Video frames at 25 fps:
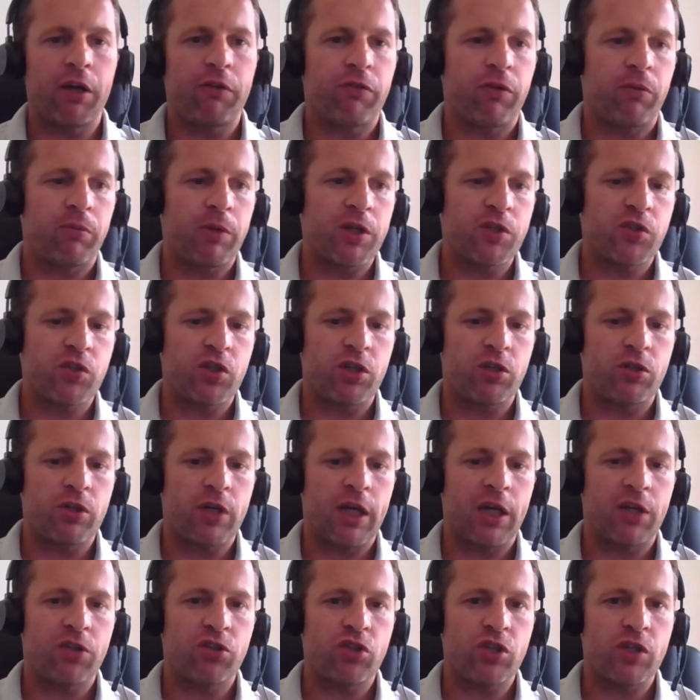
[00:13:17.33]
from SG to
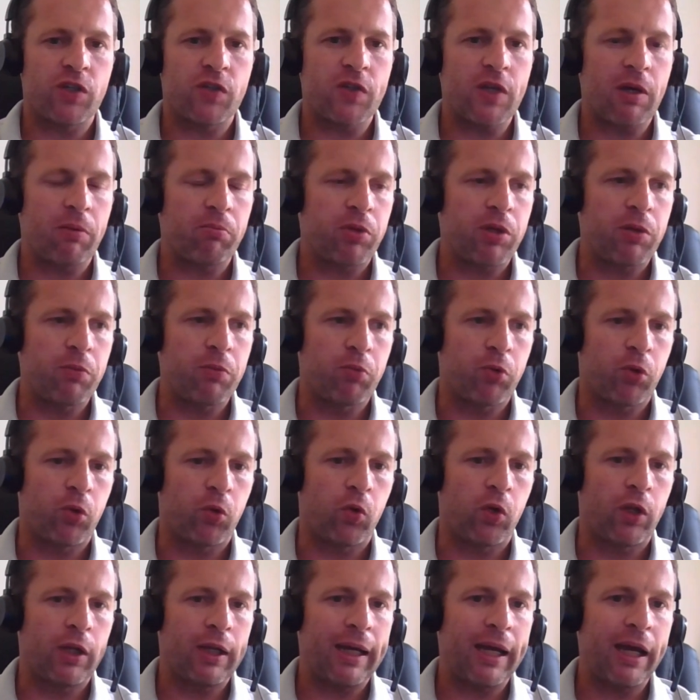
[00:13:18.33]
XG, some
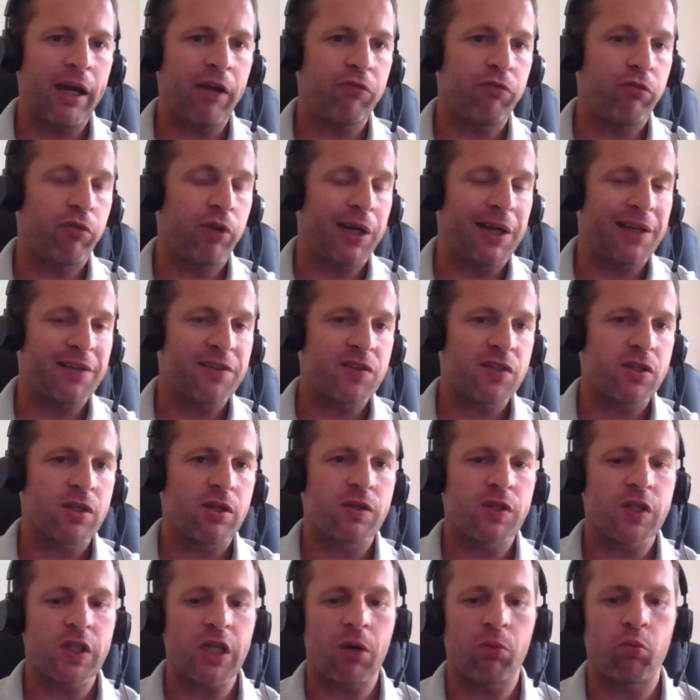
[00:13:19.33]
people will have RAIDs,
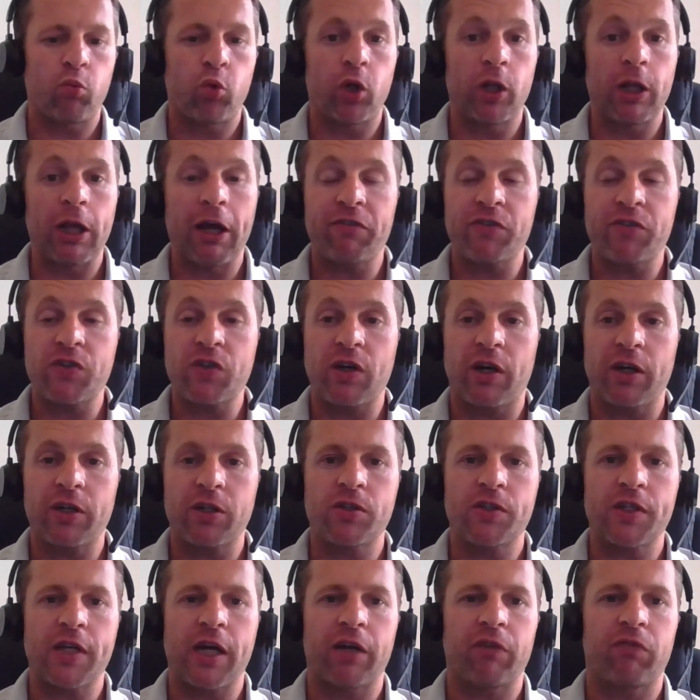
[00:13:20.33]
some will have
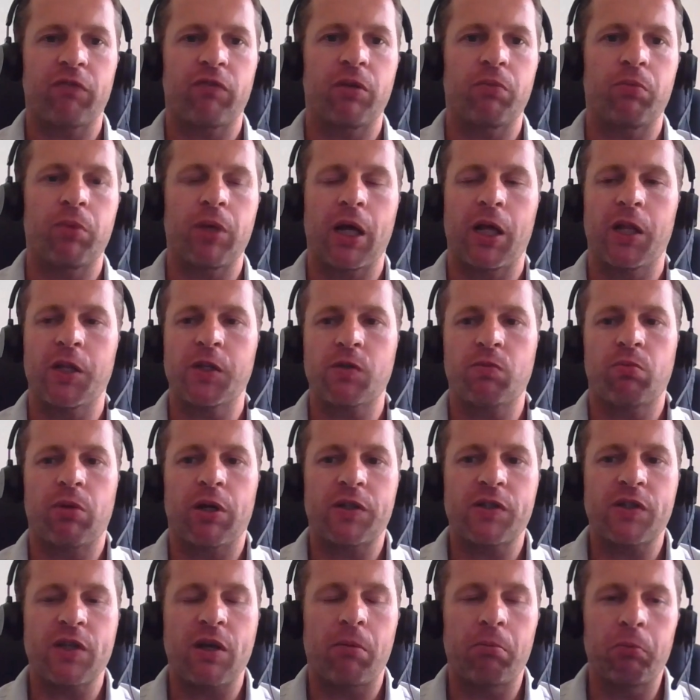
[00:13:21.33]
site-to-site VPNs,
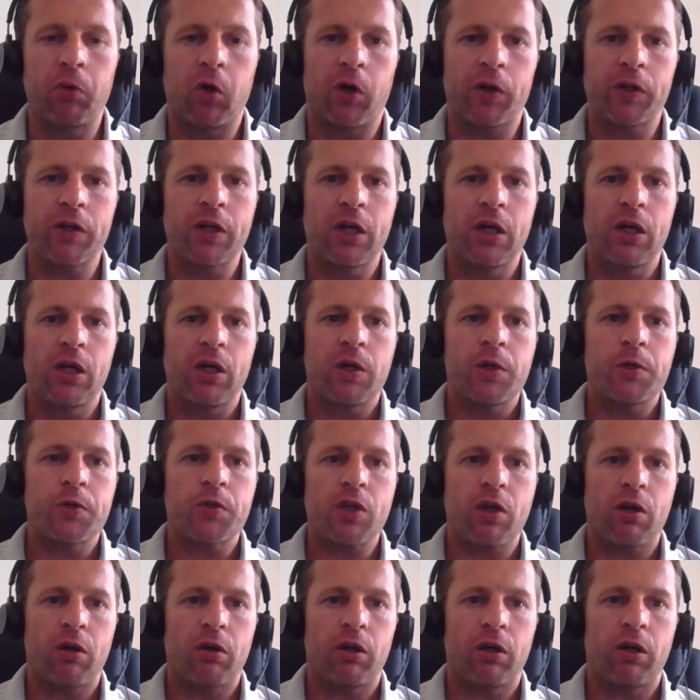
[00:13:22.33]
but some not.
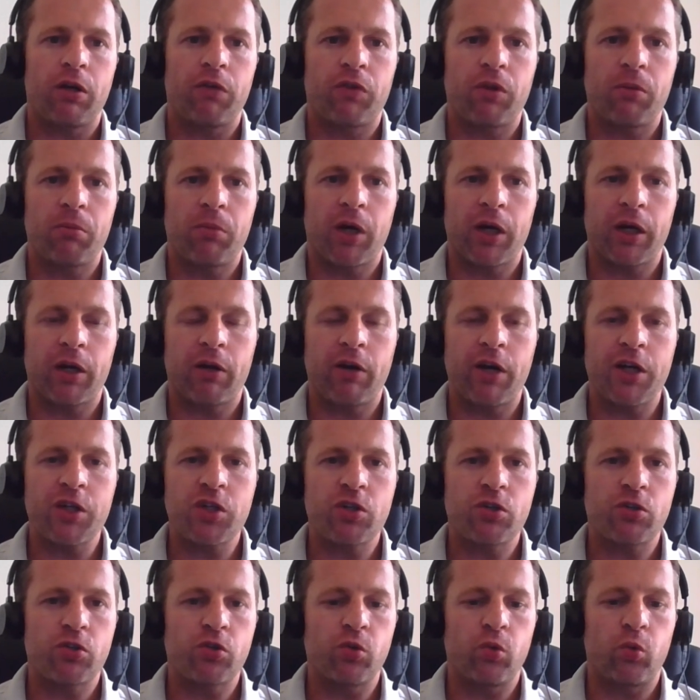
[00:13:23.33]
So if the
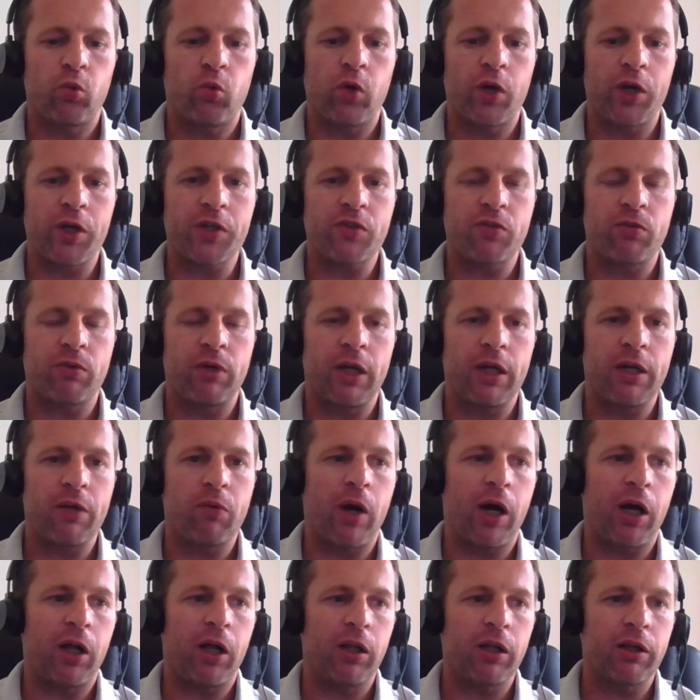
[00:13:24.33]
migration tool works really
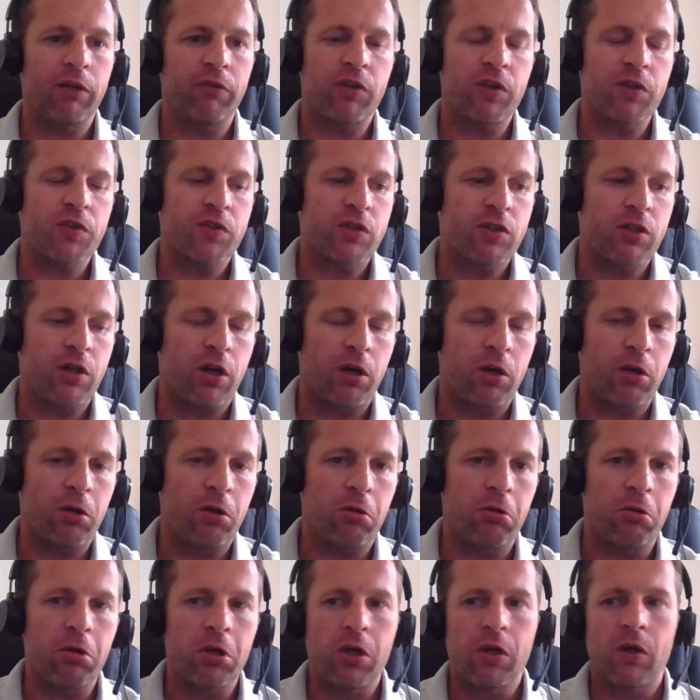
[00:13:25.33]
well, if there's
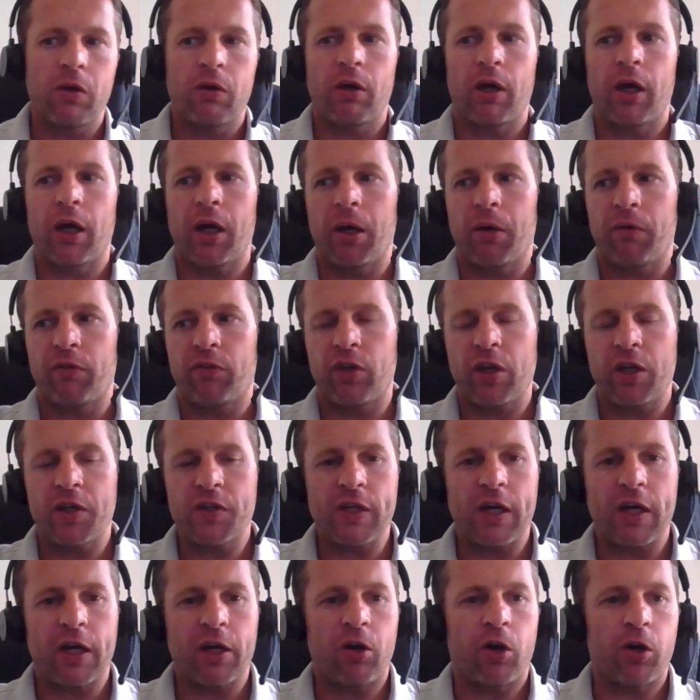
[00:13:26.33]
no
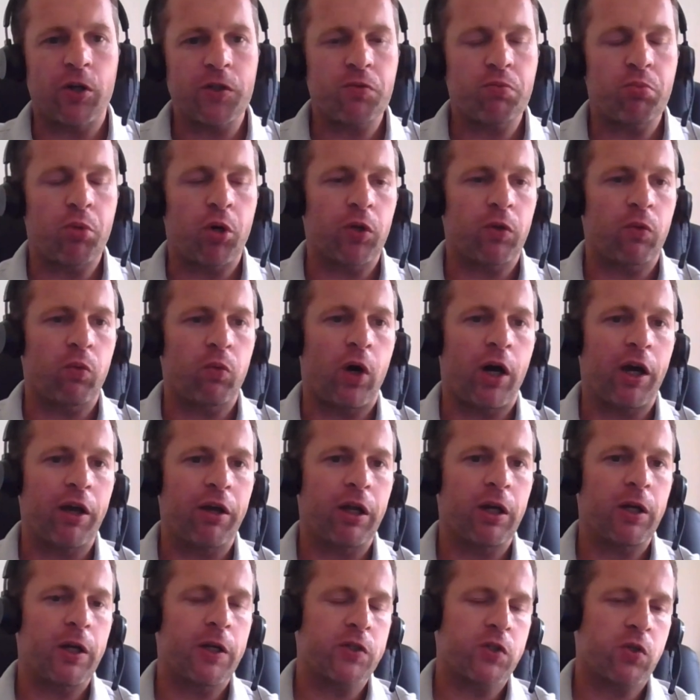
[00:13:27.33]
things like hotspot,
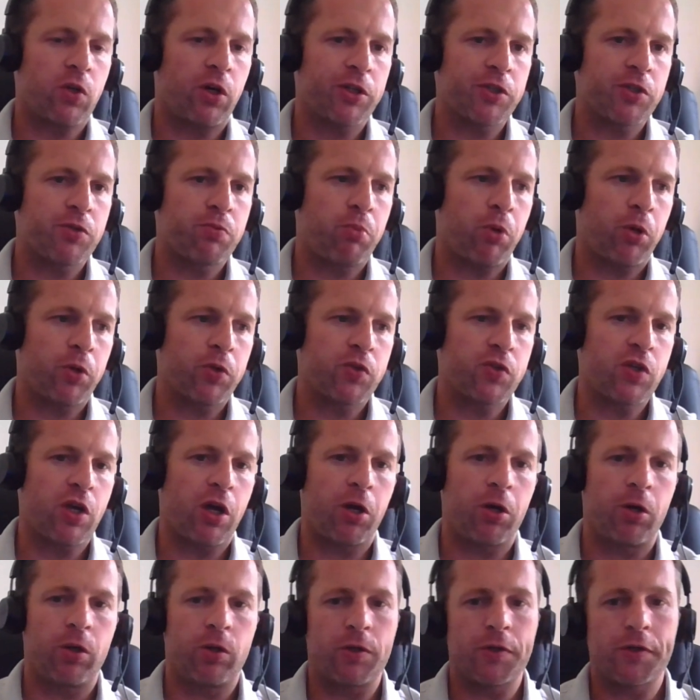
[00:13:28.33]
wireless hotspot
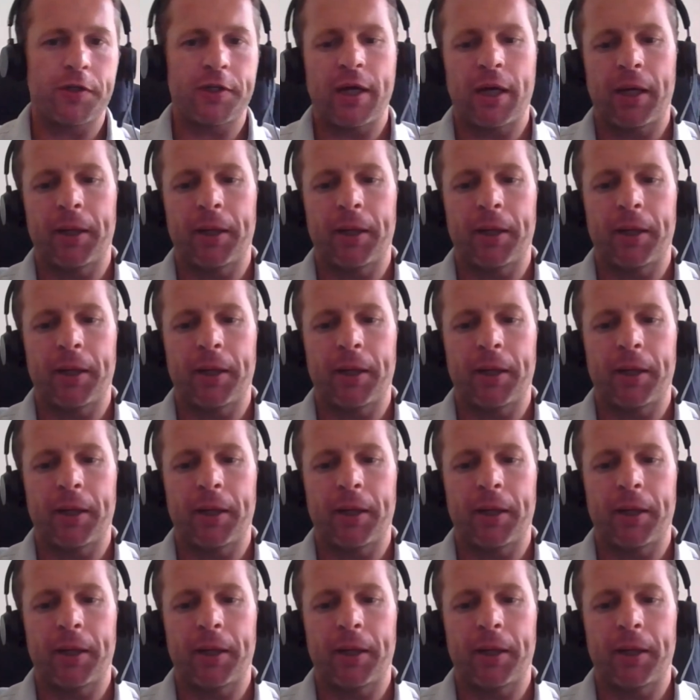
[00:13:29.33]
zones,